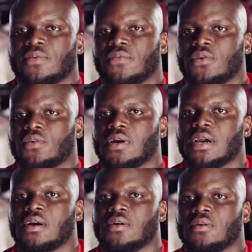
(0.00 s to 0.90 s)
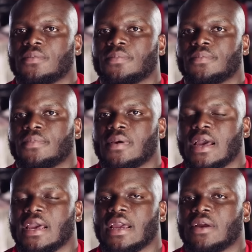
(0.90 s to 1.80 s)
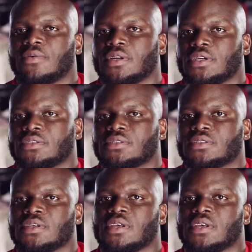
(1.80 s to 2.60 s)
before um, I got released.